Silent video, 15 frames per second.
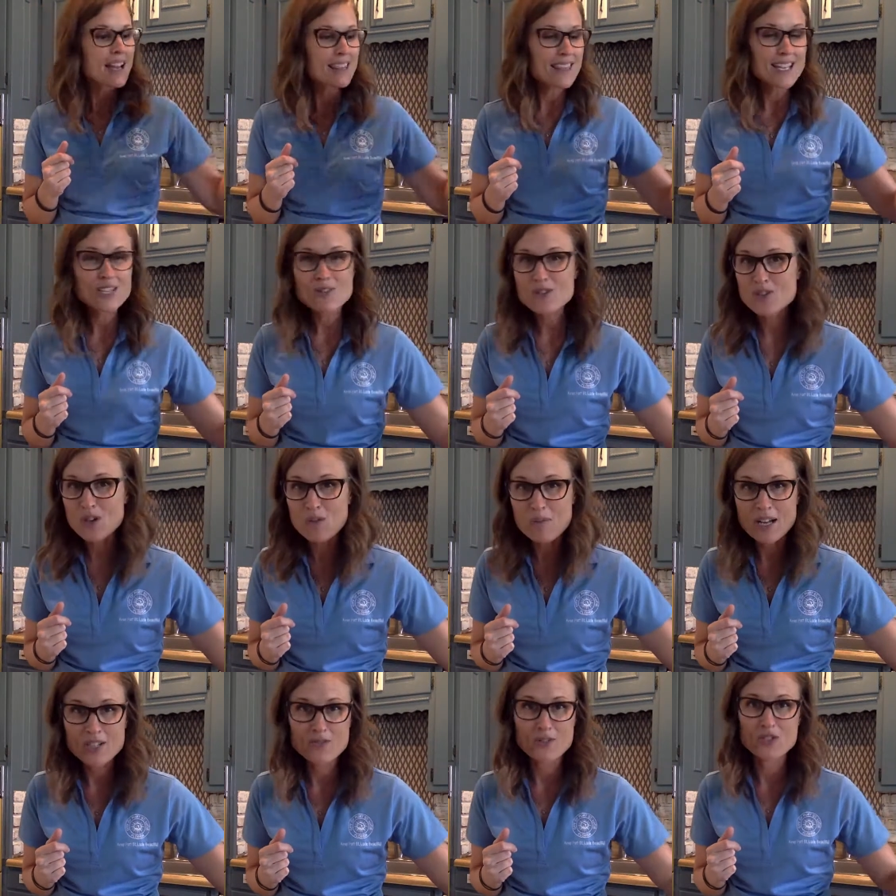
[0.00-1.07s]
Thank you so
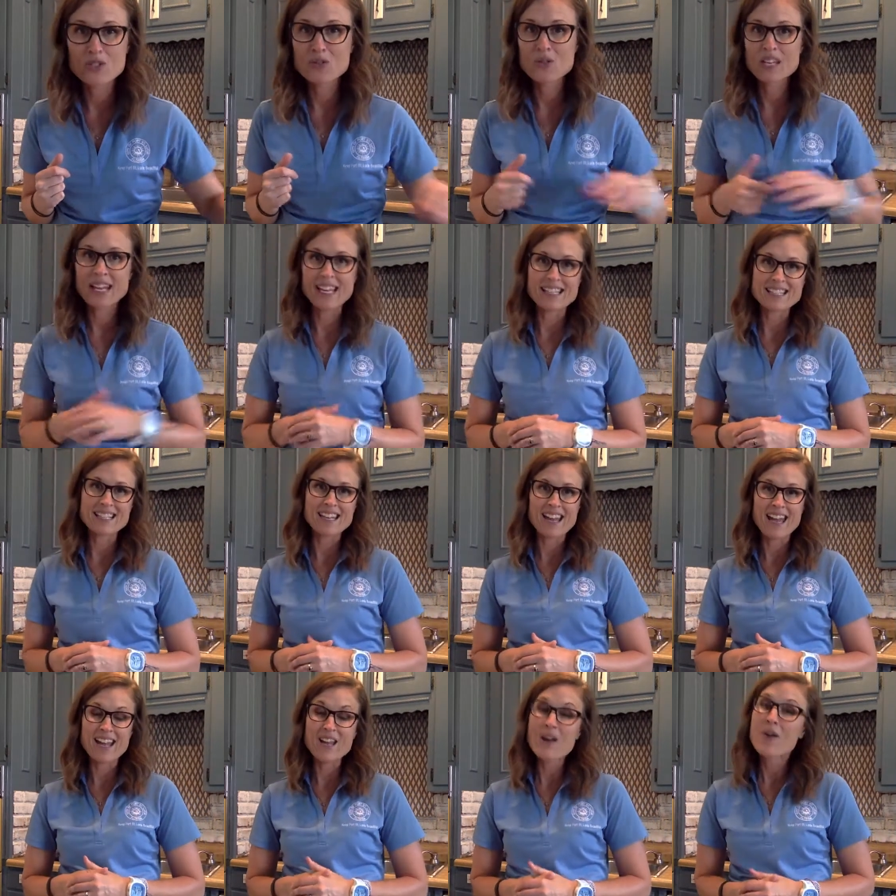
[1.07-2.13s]
much for tuning in
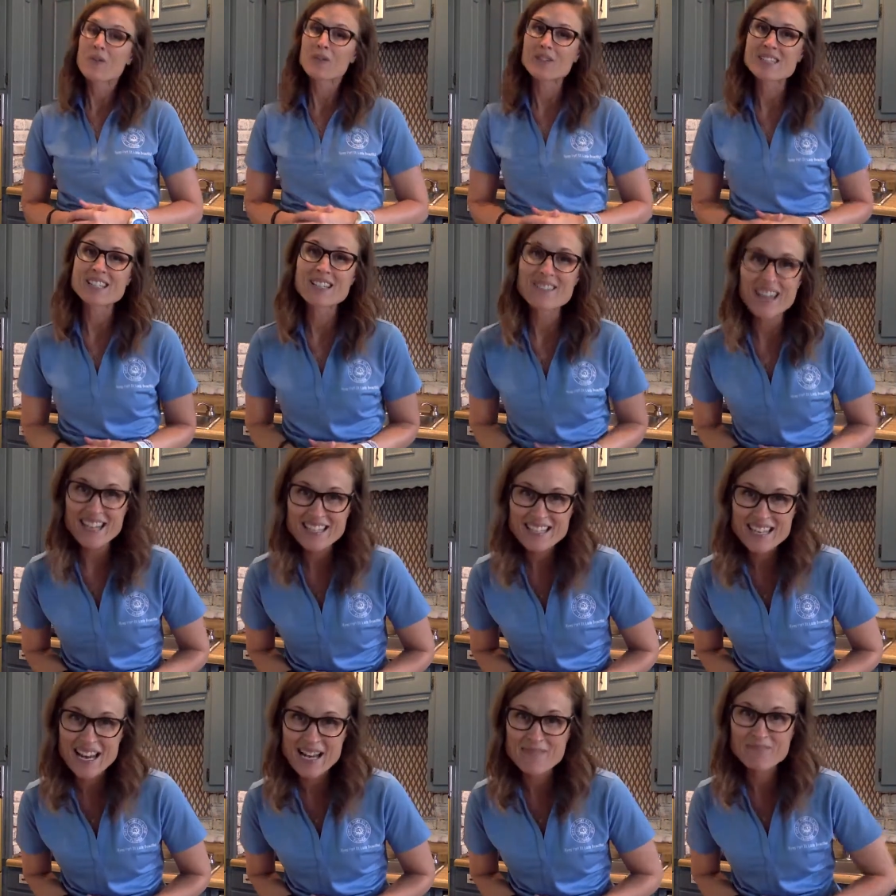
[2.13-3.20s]
today. We'll see you next
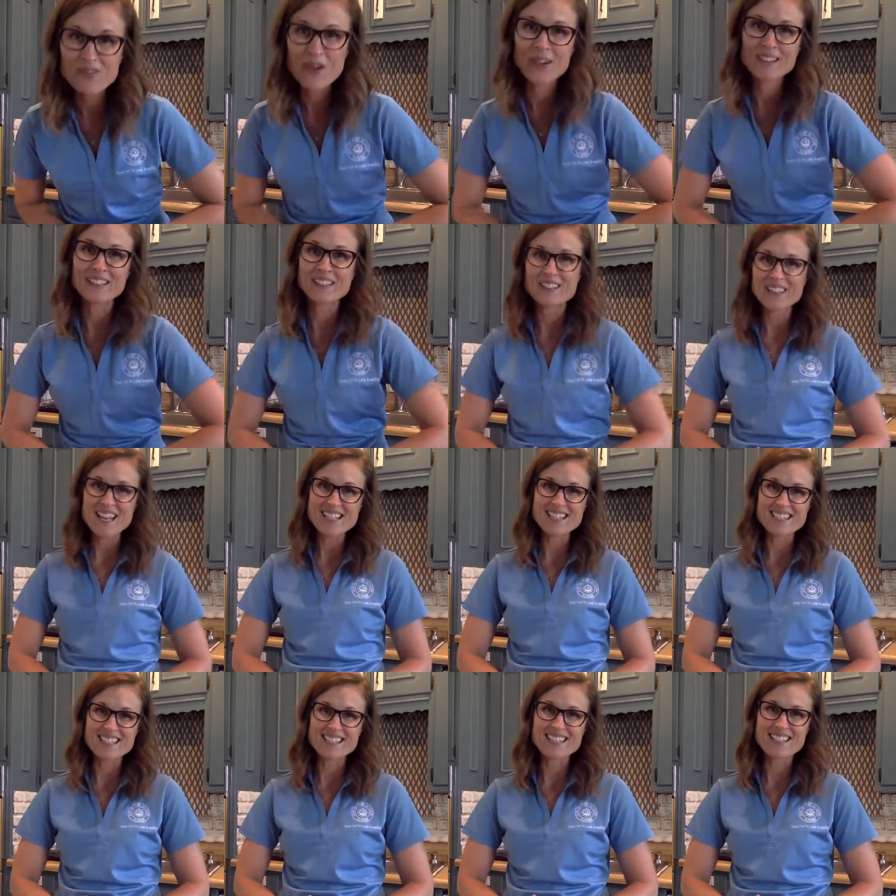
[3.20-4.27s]
time on Little
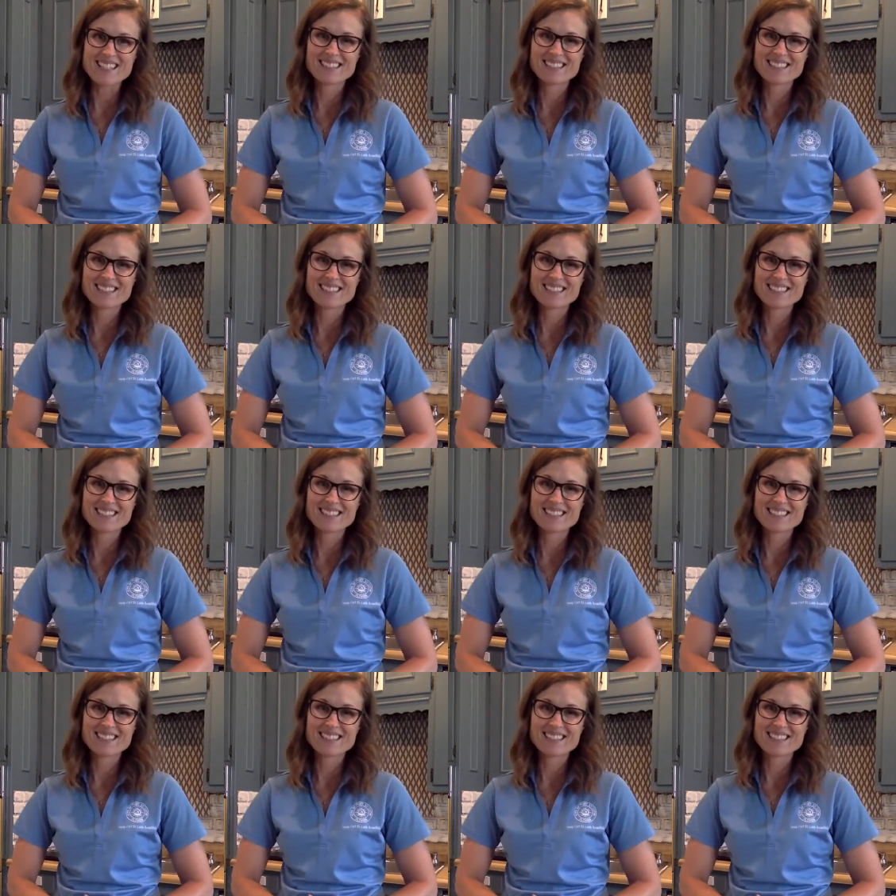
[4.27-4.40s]
Lessons.